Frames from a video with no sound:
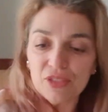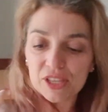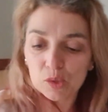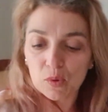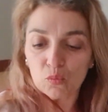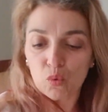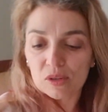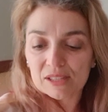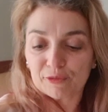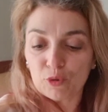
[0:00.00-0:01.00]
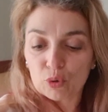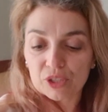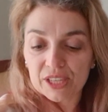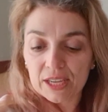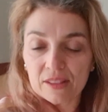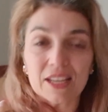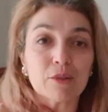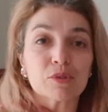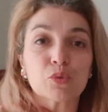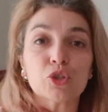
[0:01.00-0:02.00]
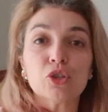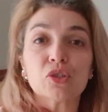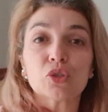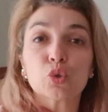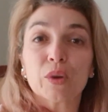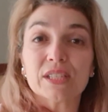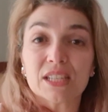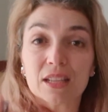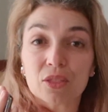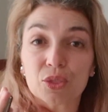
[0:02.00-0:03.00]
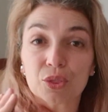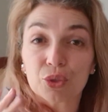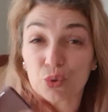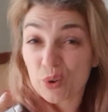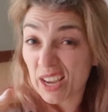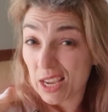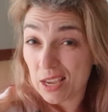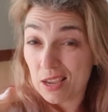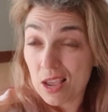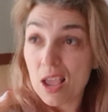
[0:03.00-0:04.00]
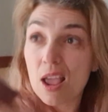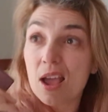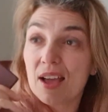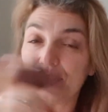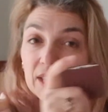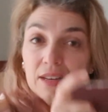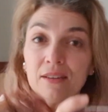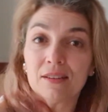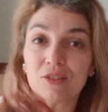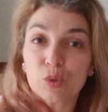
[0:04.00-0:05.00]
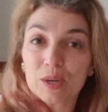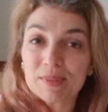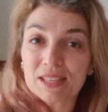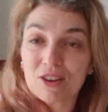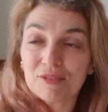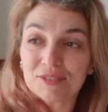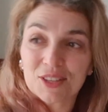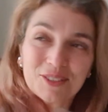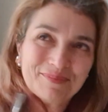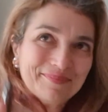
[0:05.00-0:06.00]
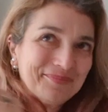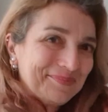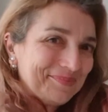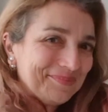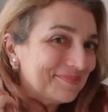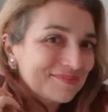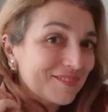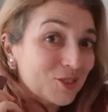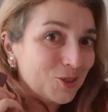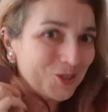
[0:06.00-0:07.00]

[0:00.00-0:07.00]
this one was $40, then it was reduced to $23, and then 20% off. So too